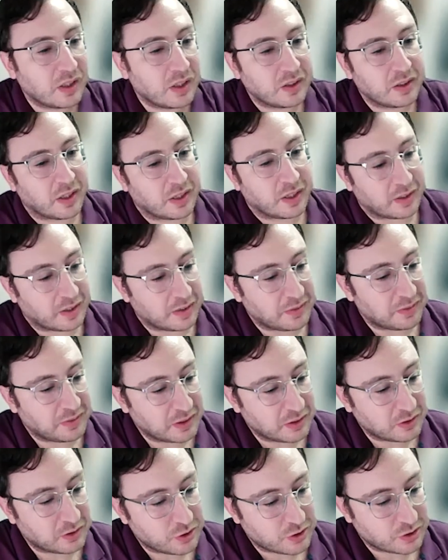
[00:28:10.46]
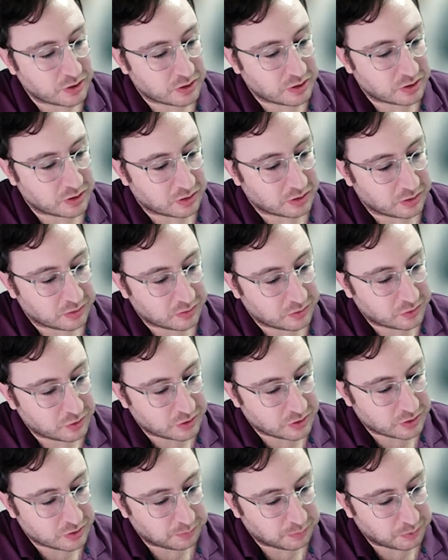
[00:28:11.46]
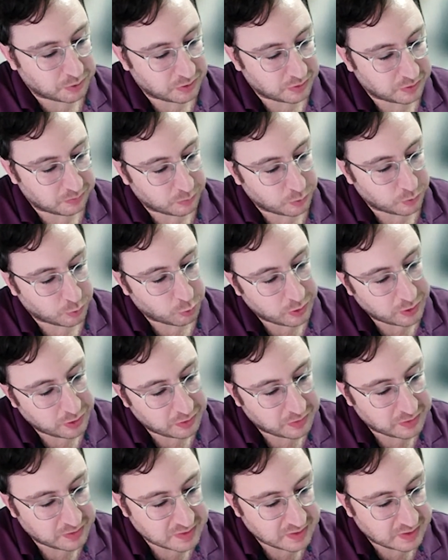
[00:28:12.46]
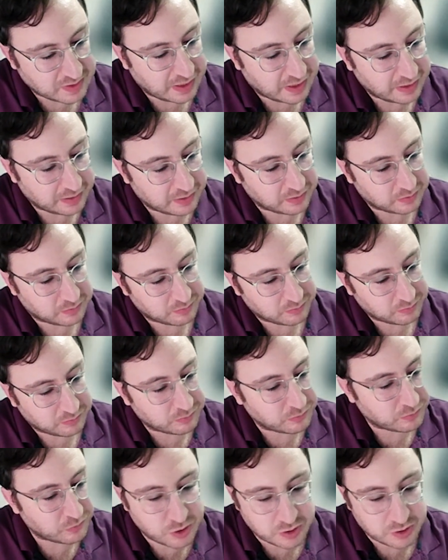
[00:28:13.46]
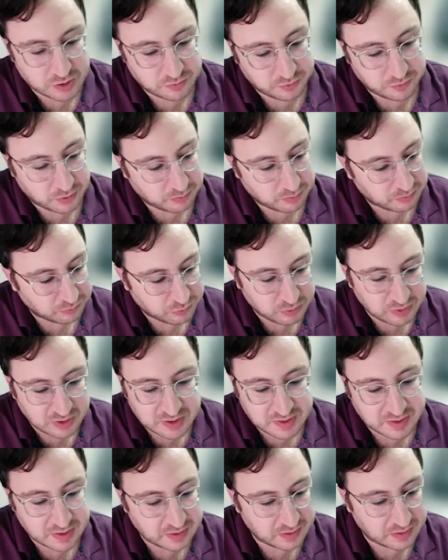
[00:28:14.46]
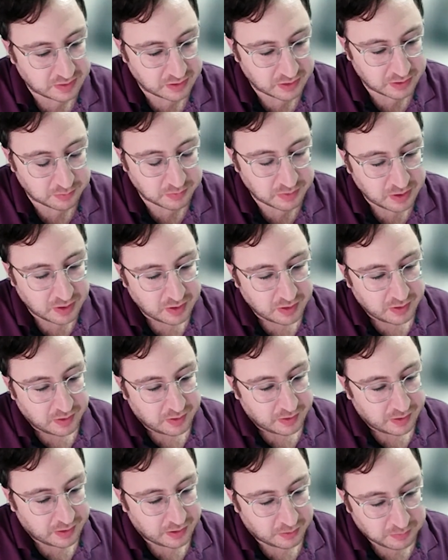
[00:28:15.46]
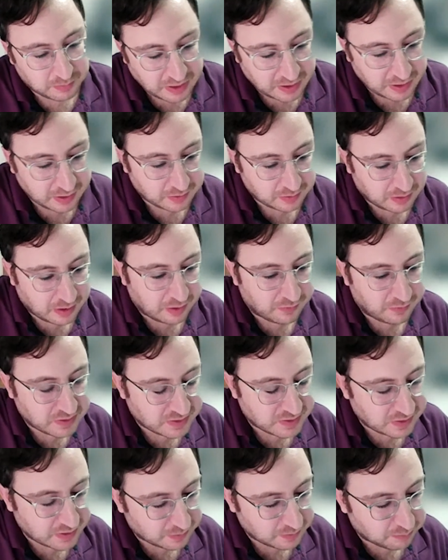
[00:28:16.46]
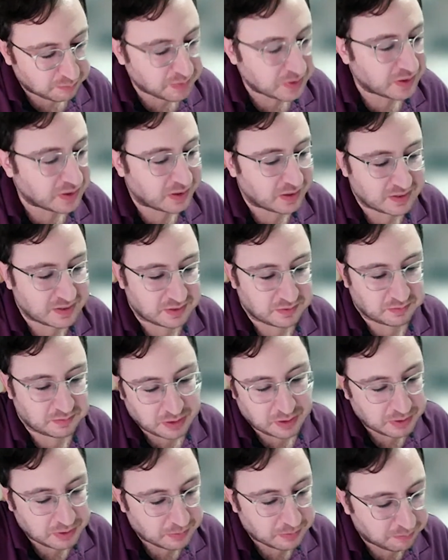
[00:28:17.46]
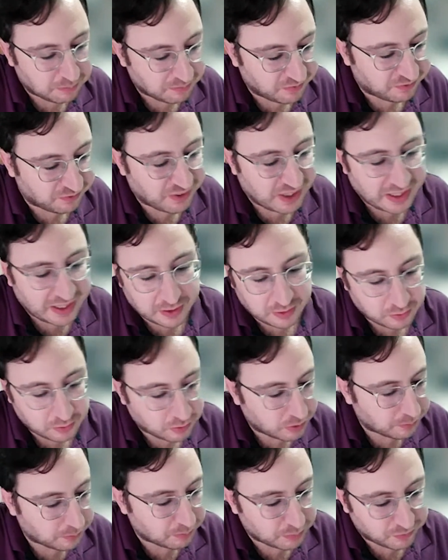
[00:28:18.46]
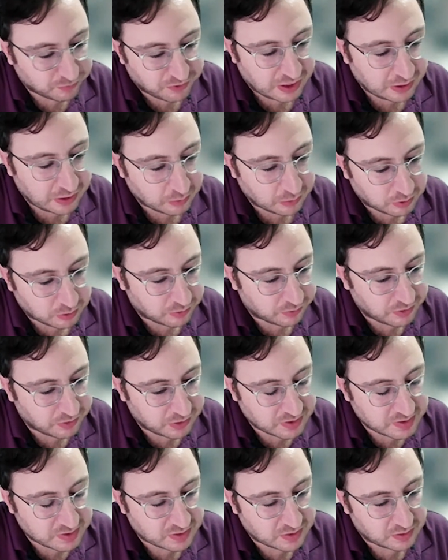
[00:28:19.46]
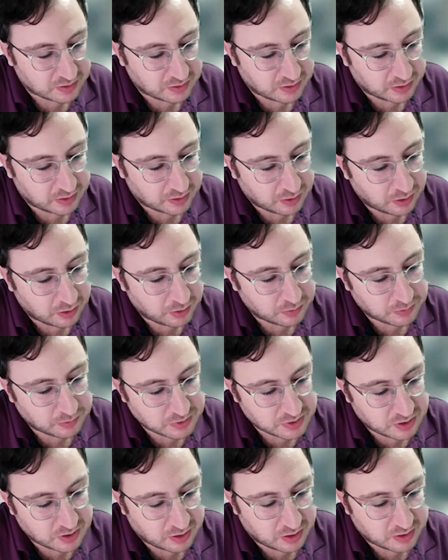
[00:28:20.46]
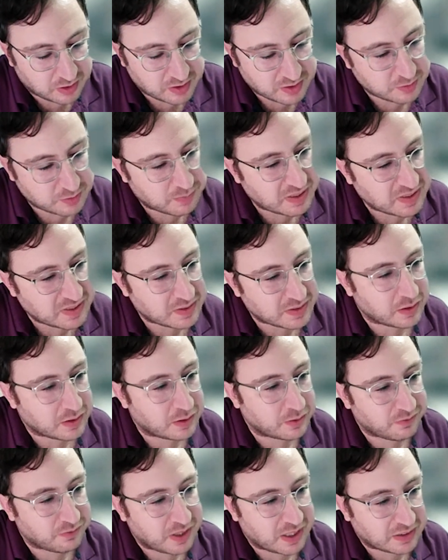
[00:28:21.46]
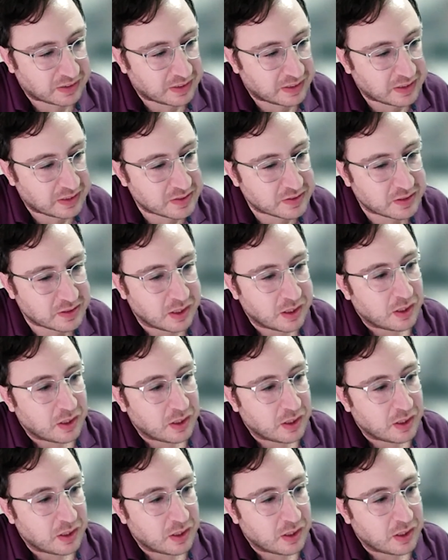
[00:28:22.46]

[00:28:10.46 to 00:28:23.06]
Yeah, and I think just to put it, one of the things that I just from listening to him, and I'm not obviously a big as maybe a fan or a follower of his like others are, is basically the fact that he's